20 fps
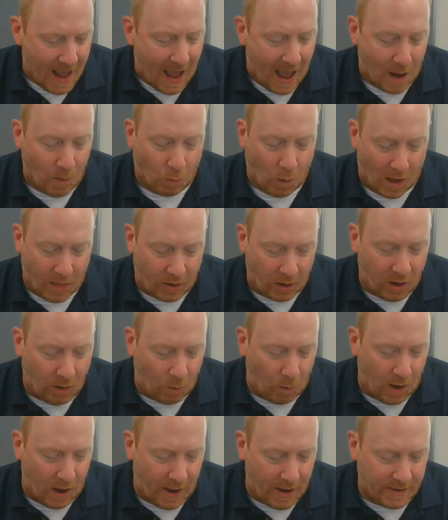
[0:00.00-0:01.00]
And whether it
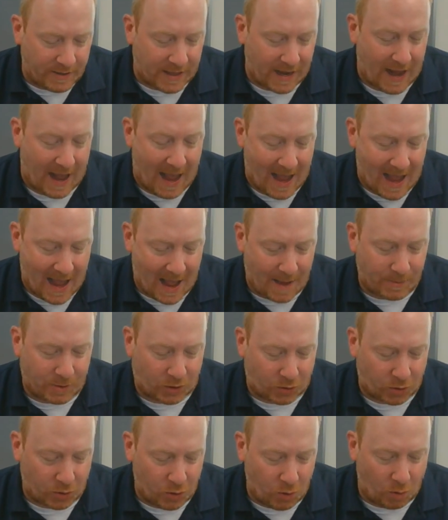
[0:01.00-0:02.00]
was that Ahab's
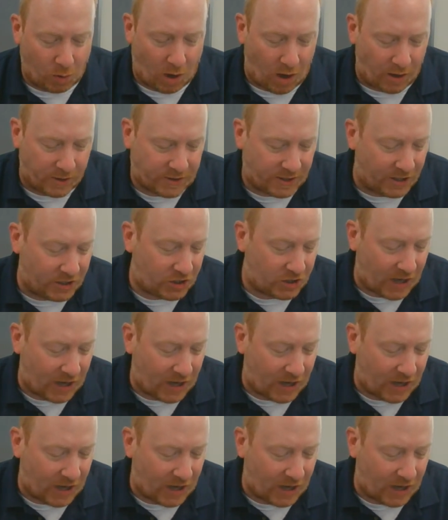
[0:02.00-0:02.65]
crew were all such